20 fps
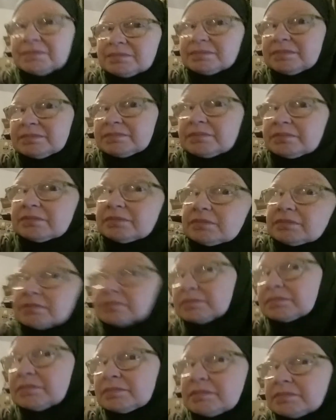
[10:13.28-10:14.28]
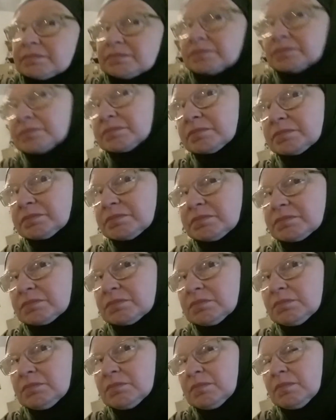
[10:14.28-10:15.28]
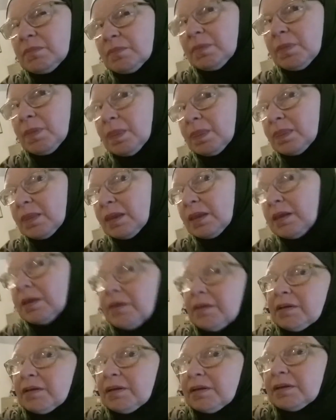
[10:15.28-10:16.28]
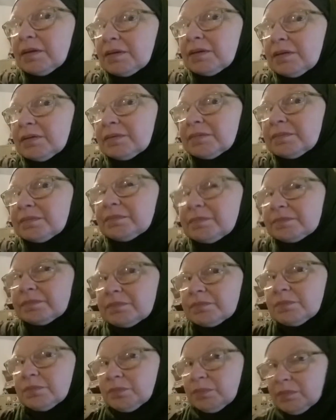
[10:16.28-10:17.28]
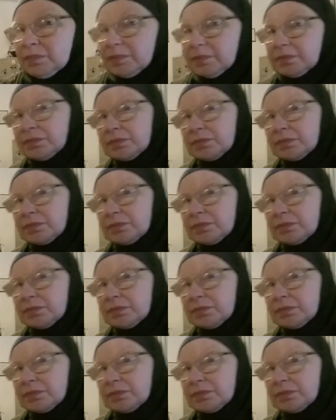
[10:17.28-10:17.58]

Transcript: Nobody speaks.